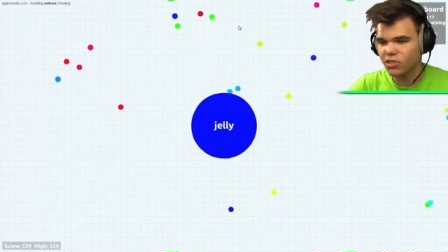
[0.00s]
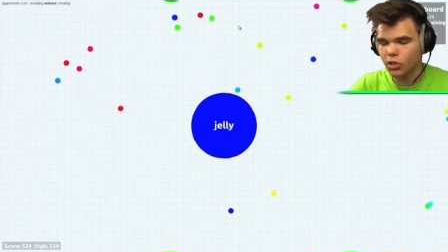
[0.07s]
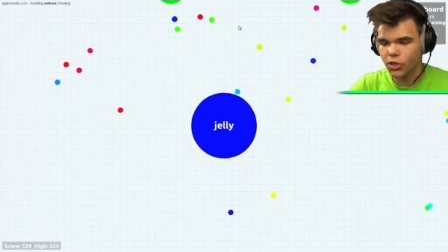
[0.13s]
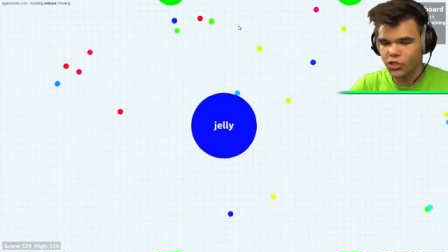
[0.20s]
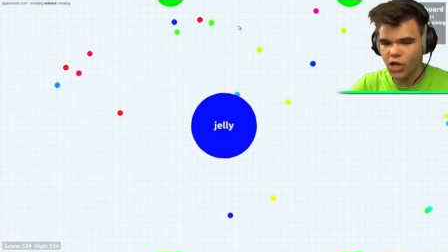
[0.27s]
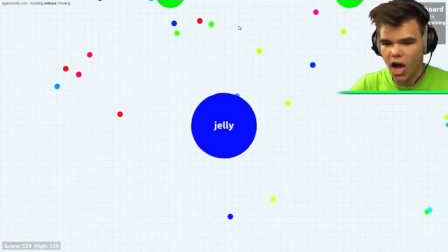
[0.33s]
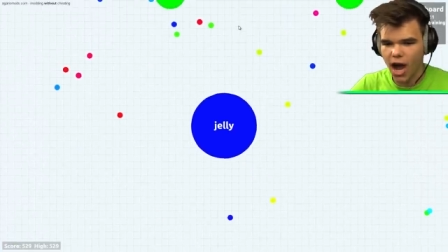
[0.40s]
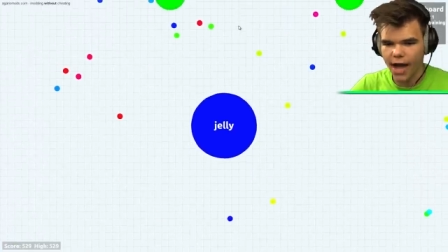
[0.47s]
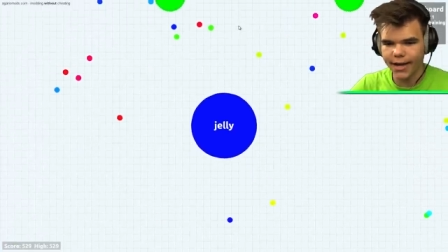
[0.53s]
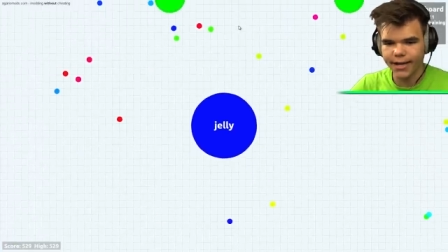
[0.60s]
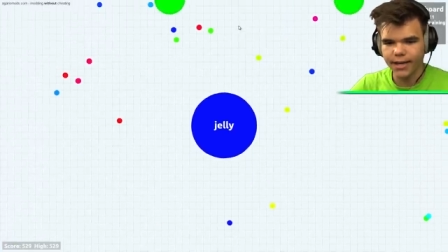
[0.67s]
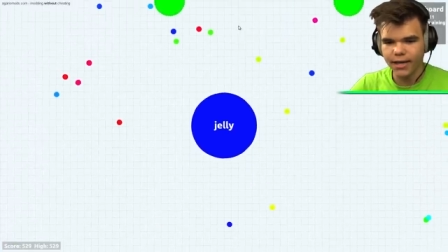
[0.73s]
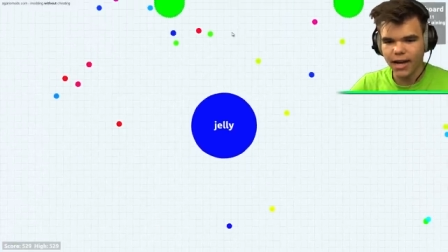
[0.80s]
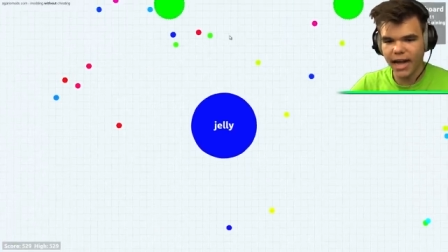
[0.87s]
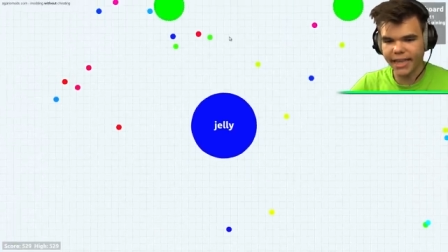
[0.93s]
Sir
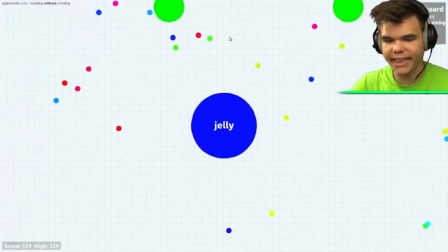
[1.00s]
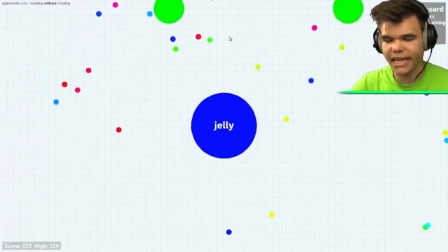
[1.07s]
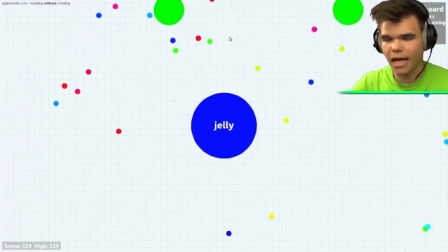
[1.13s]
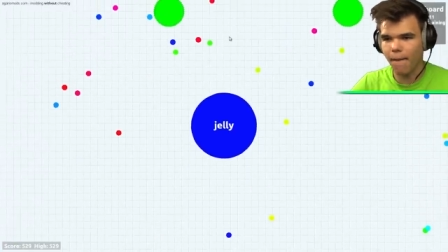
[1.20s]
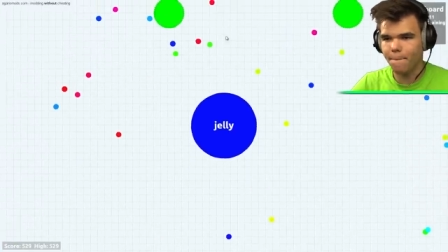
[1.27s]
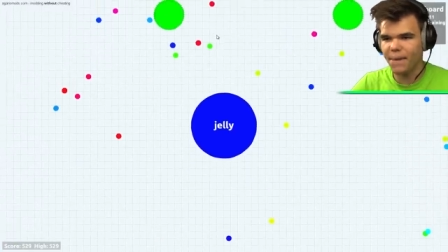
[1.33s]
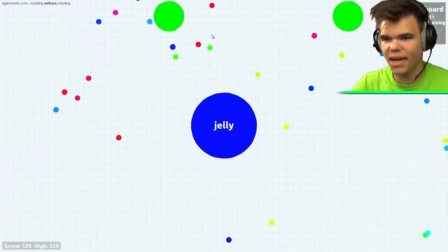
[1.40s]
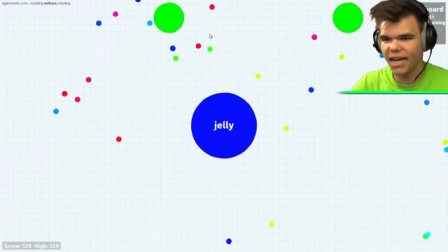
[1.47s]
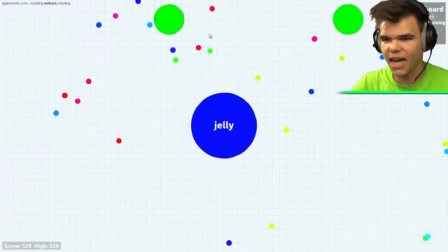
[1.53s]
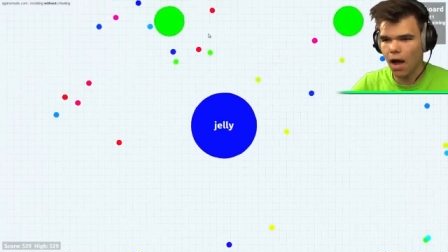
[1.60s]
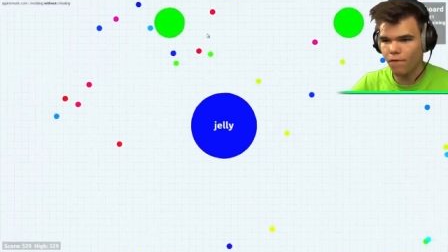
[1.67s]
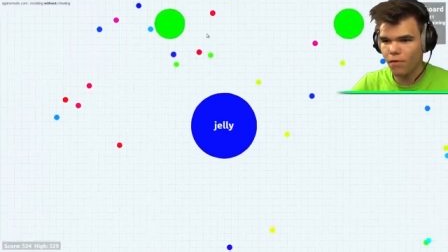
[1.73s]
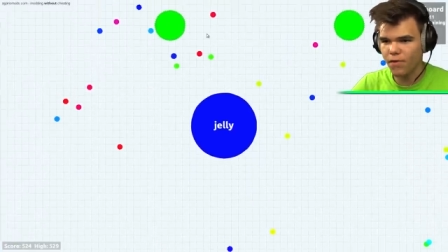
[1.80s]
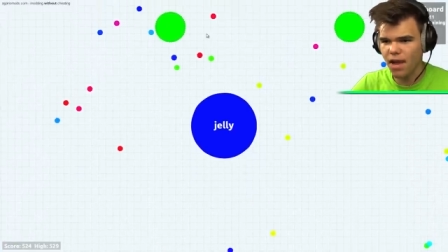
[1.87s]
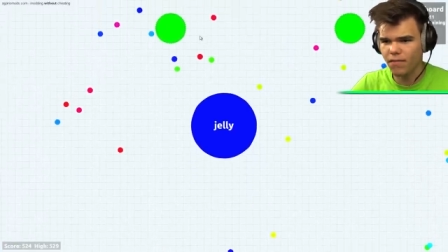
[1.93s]
John. I think I'm big
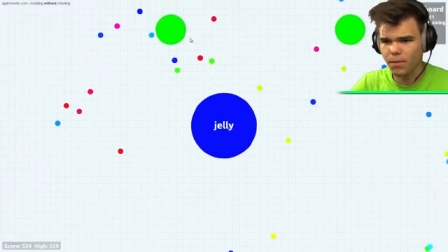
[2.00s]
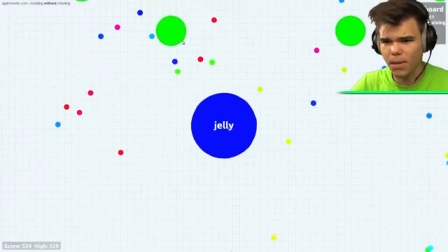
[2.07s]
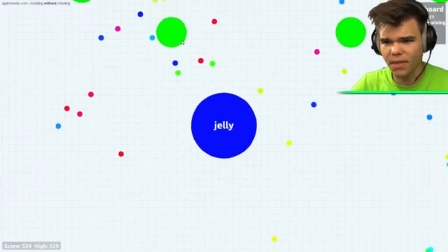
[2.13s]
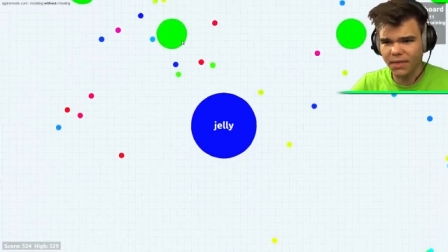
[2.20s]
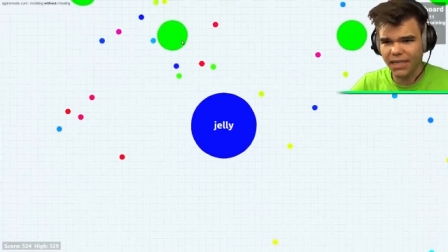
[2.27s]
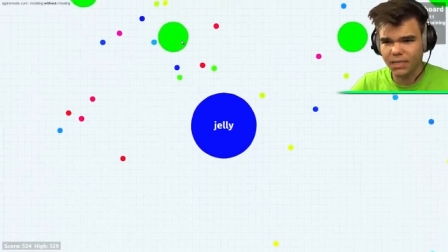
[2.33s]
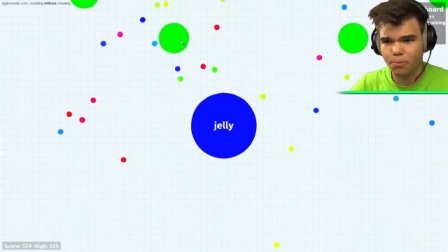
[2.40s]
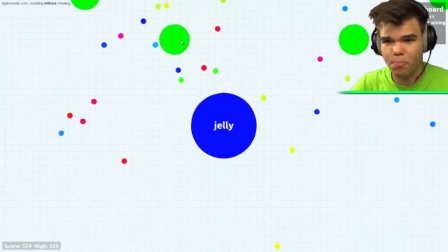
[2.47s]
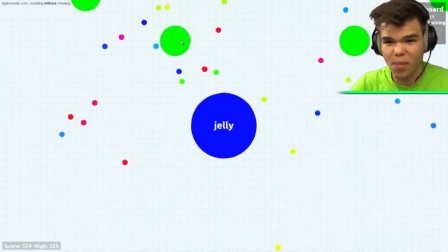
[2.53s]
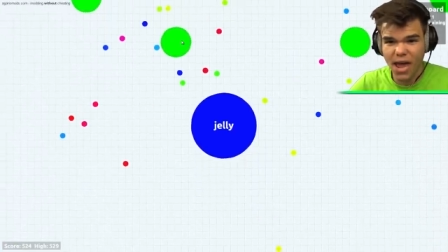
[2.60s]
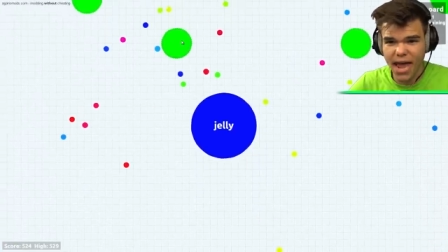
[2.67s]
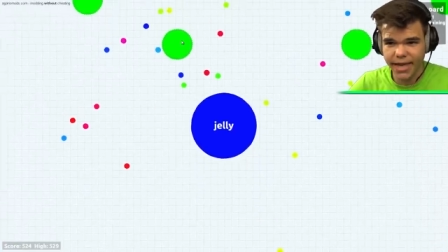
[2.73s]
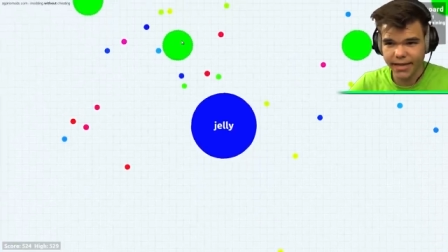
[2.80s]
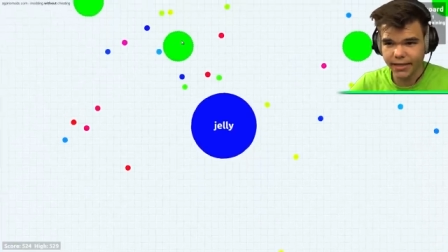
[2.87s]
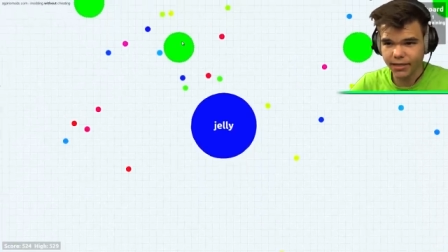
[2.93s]
enough. I've never been this
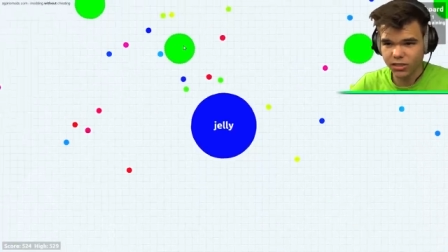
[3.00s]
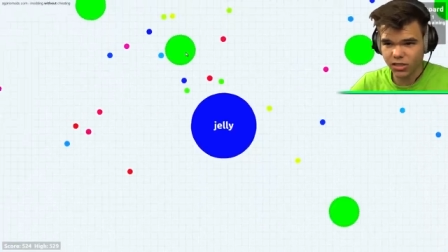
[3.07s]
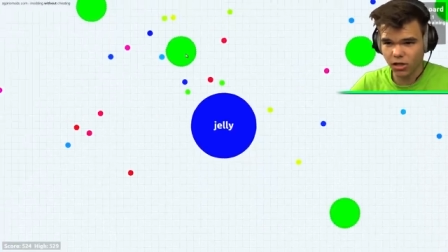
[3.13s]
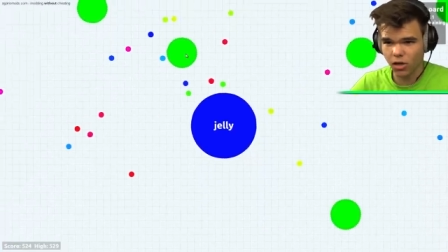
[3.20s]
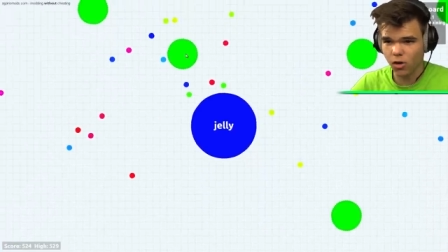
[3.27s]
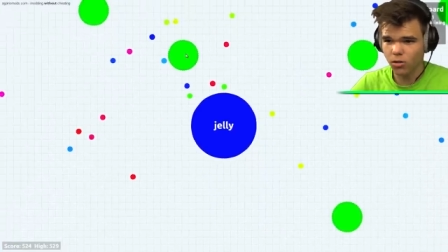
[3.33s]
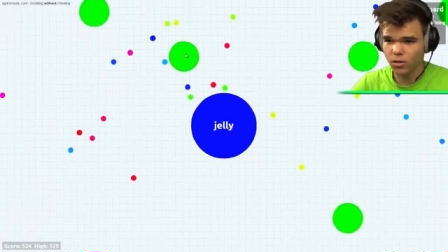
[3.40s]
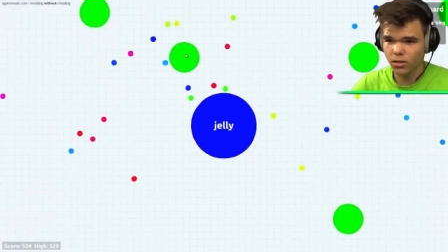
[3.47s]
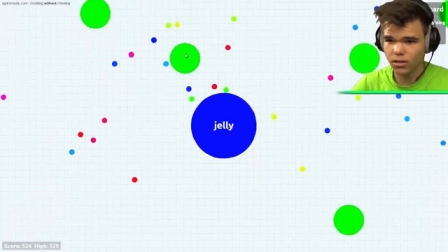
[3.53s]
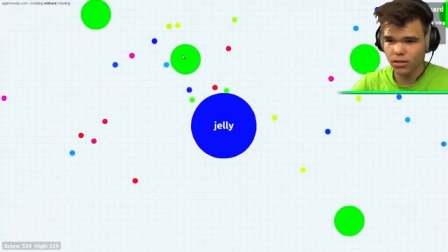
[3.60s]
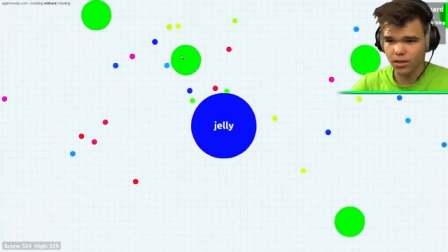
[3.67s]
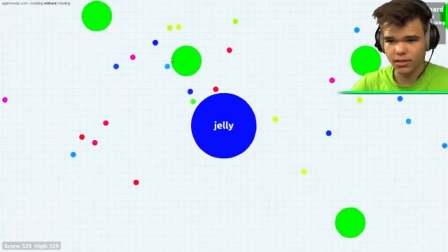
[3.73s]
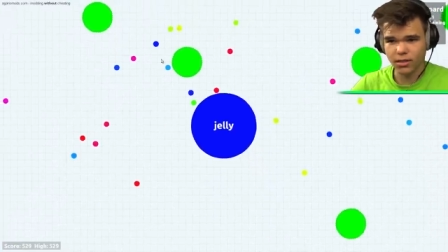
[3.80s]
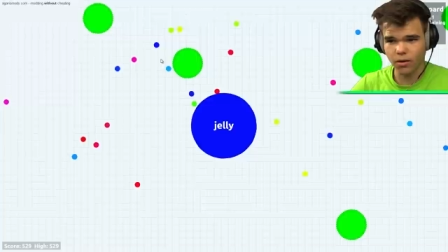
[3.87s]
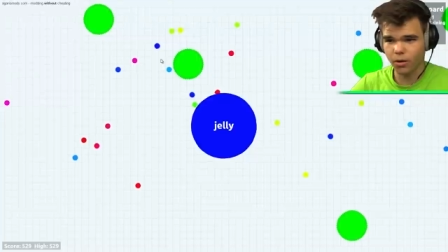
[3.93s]
big. So
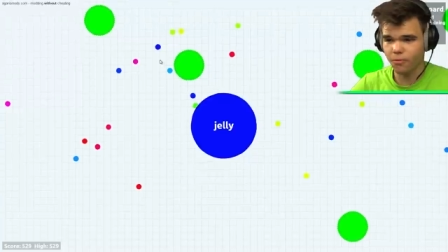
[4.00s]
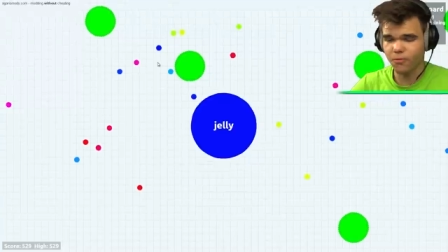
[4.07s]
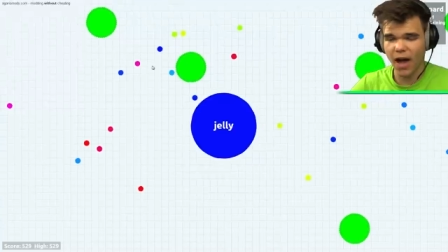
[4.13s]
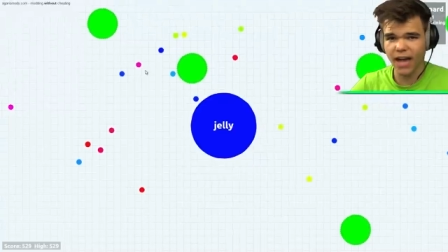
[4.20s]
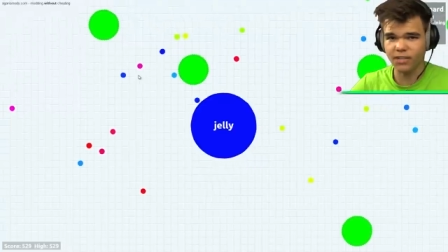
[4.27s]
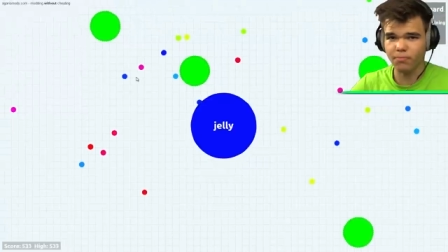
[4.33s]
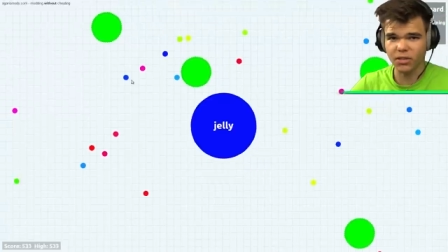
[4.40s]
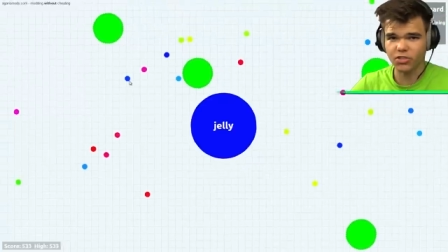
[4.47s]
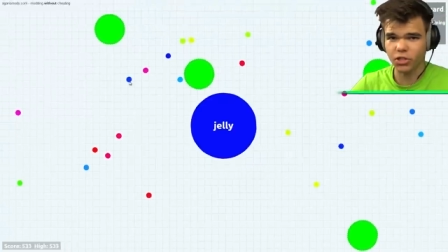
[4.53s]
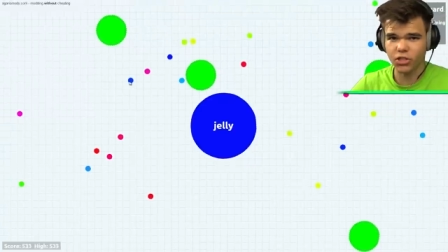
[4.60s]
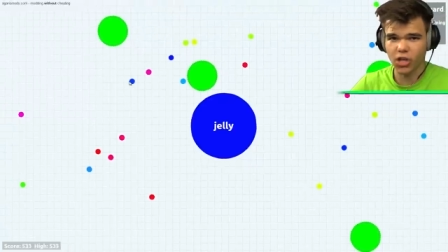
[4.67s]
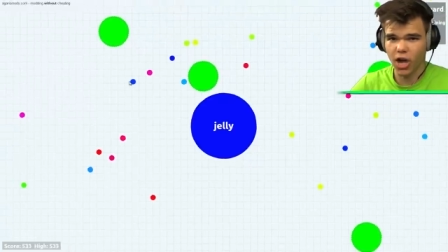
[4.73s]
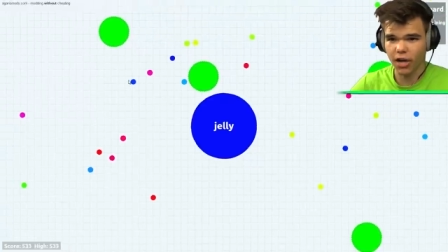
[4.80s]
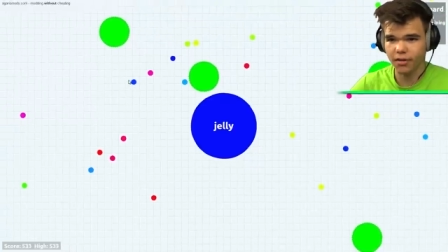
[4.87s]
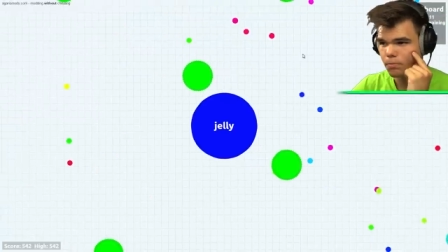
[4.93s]
let's go and find Mr.
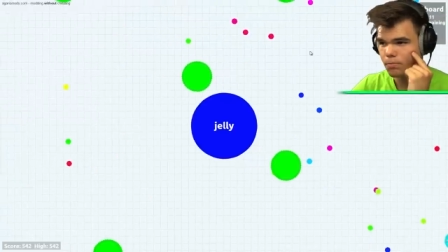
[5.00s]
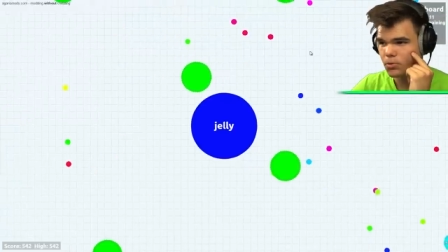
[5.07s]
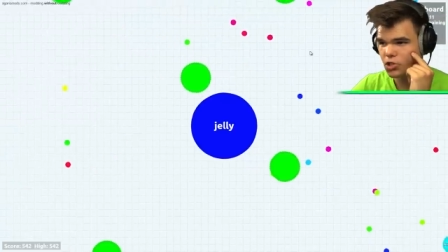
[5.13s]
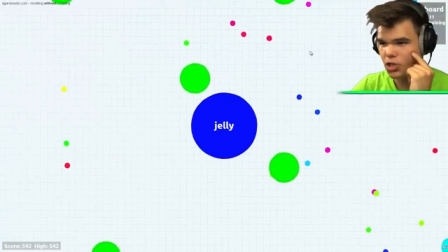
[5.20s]
John.